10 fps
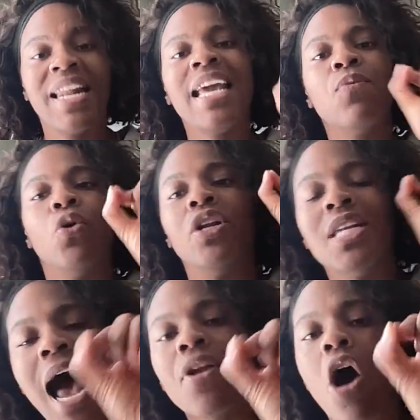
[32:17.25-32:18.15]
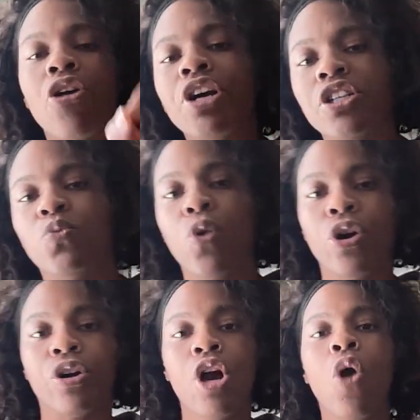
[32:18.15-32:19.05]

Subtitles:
he will not honor his word